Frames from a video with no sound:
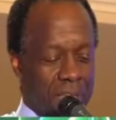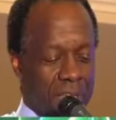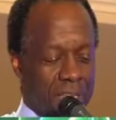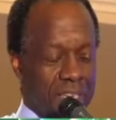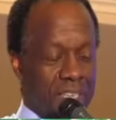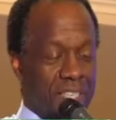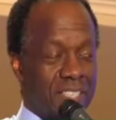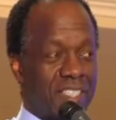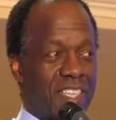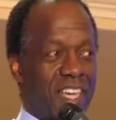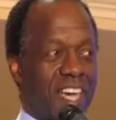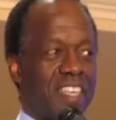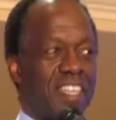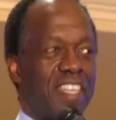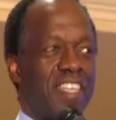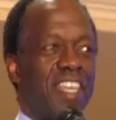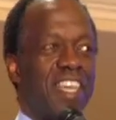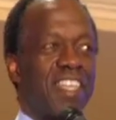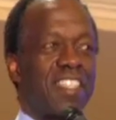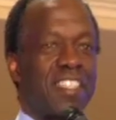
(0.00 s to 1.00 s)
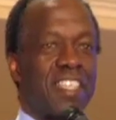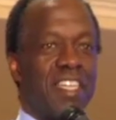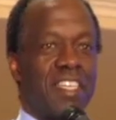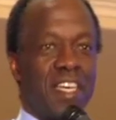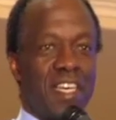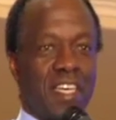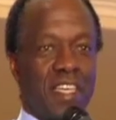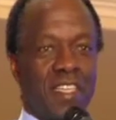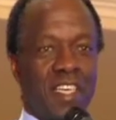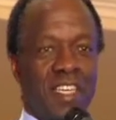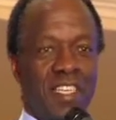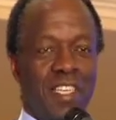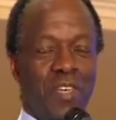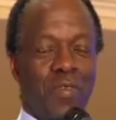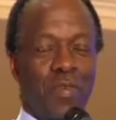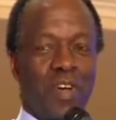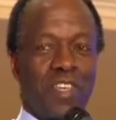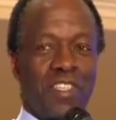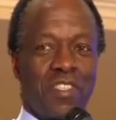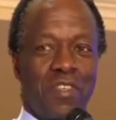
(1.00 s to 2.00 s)
he decided yesterday that he
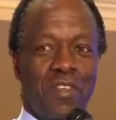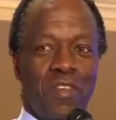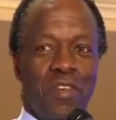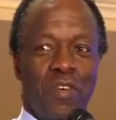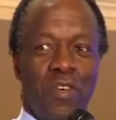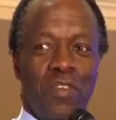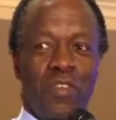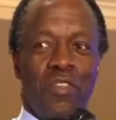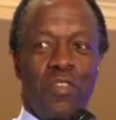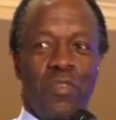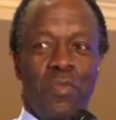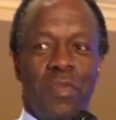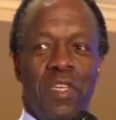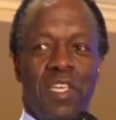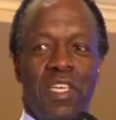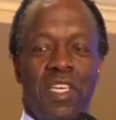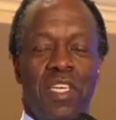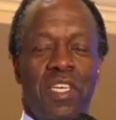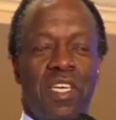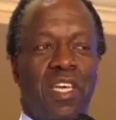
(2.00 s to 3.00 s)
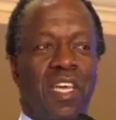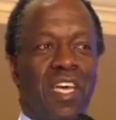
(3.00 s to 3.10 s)
wasn't going to be